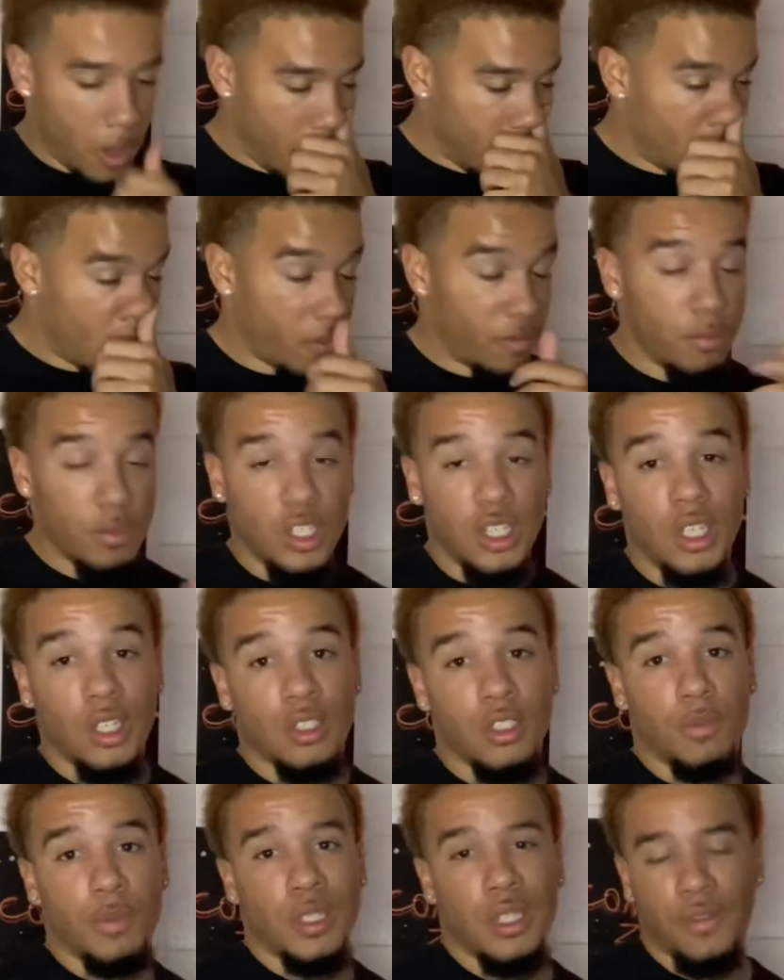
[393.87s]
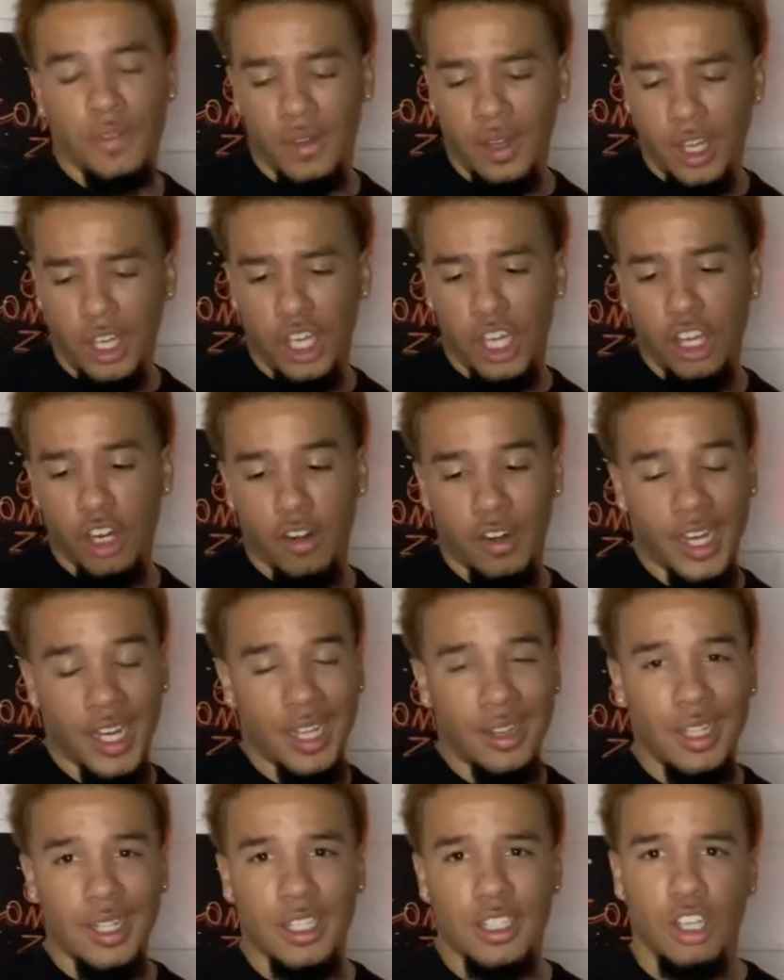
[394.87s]
Coffee machine, specifically a Keurig, I
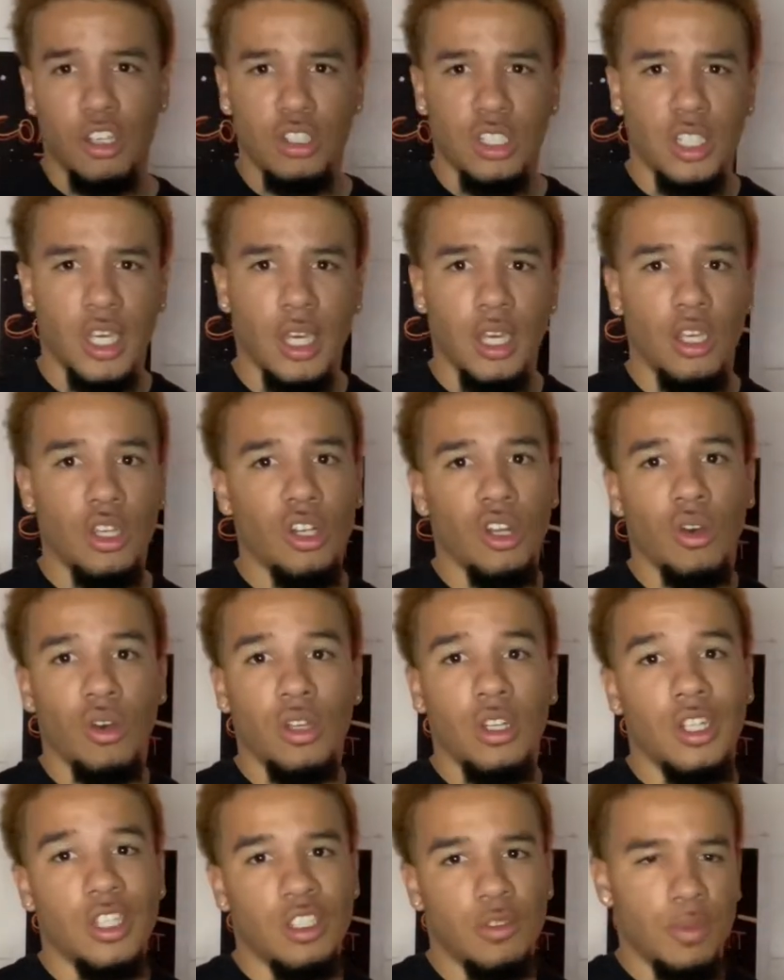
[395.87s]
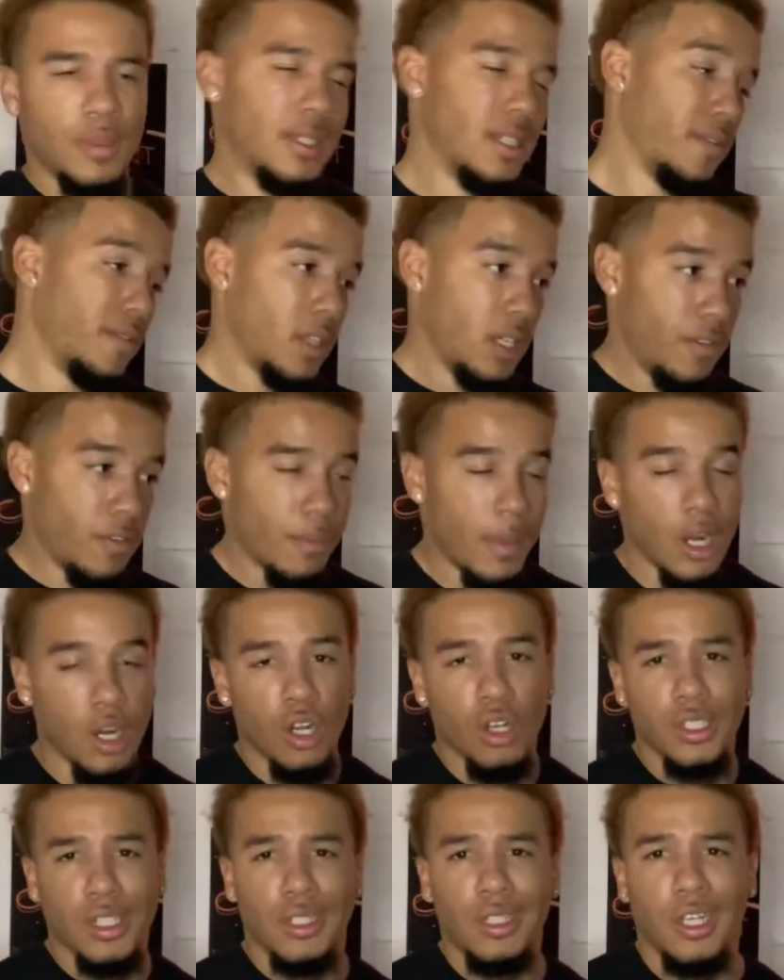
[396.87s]
think that's how you say it. You know, it's specifically for my
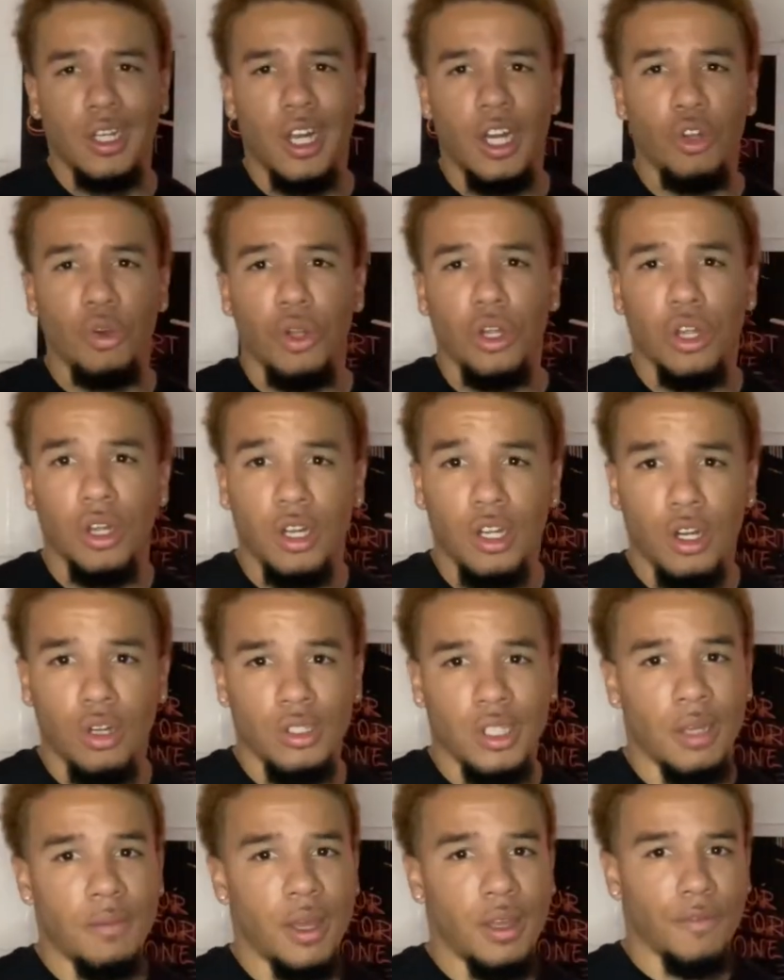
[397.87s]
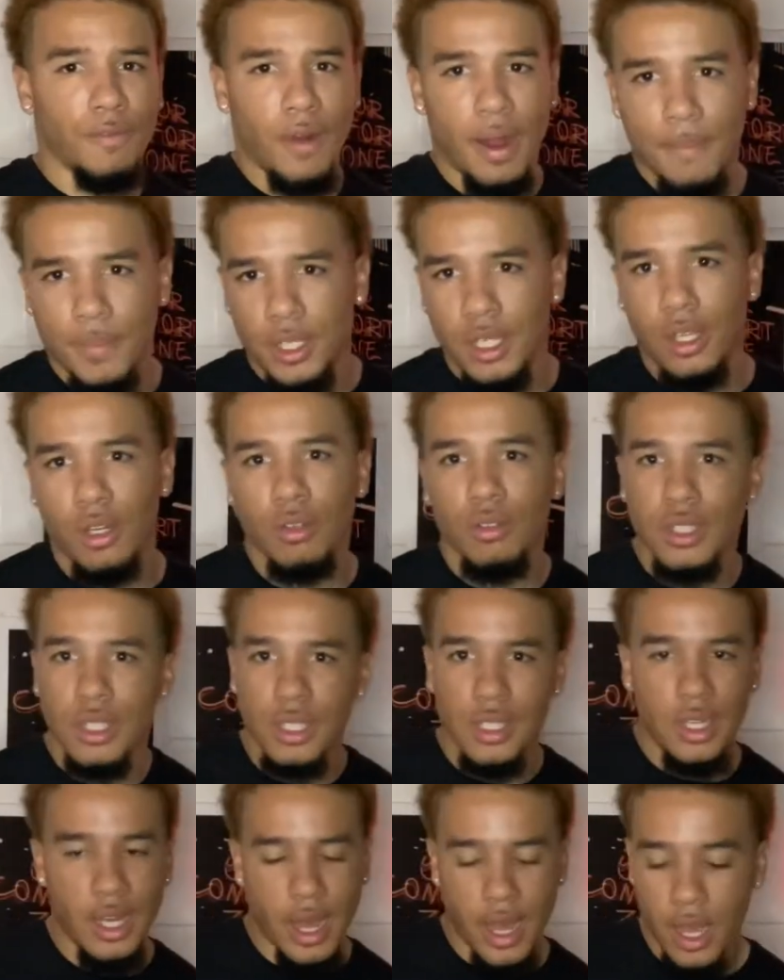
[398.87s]
girls out there. I know a lot of girls like making frappuccinos, this
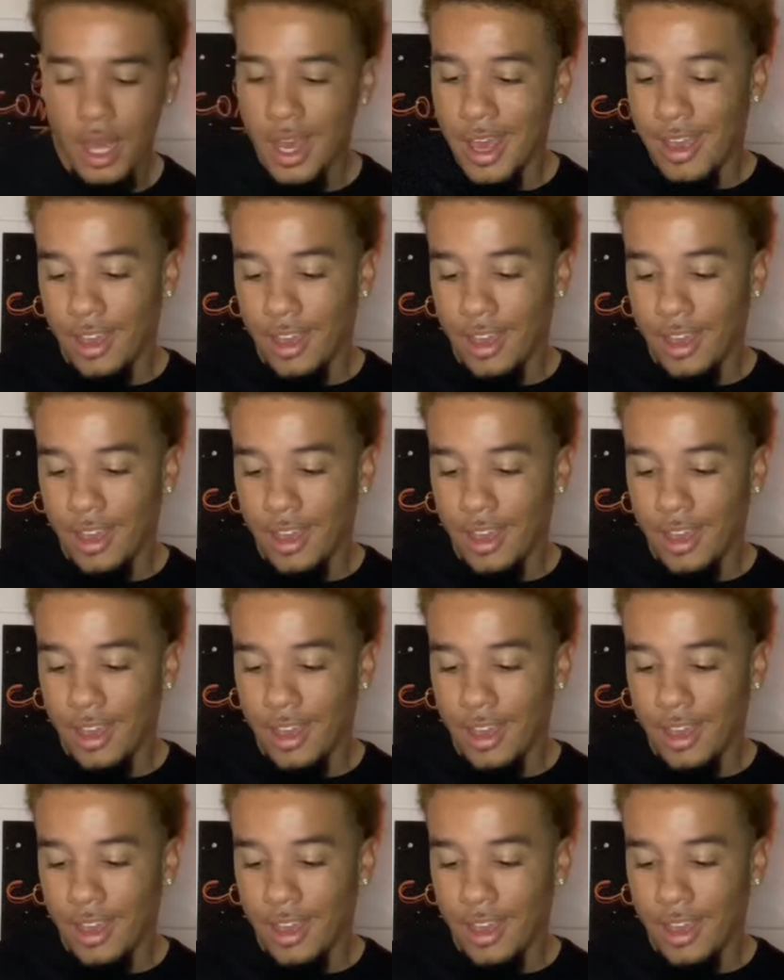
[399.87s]
and that.